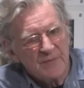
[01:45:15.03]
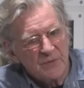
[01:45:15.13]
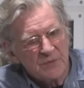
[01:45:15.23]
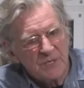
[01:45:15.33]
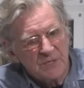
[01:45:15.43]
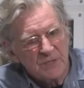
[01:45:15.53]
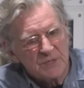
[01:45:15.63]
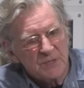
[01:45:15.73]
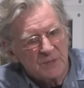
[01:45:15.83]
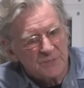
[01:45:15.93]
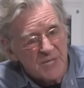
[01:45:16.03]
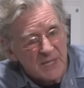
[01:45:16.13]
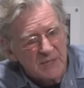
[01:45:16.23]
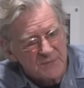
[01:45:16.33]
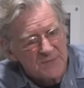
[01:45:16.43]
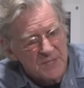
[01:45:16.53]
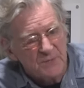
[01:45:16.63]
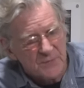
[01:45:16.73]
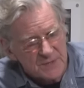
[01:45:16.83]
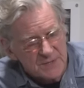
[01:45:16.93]
teaches objective
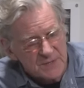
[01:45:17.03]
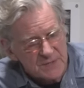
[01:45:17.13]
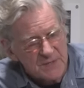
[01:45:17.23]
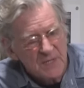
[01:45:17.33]
selflessness.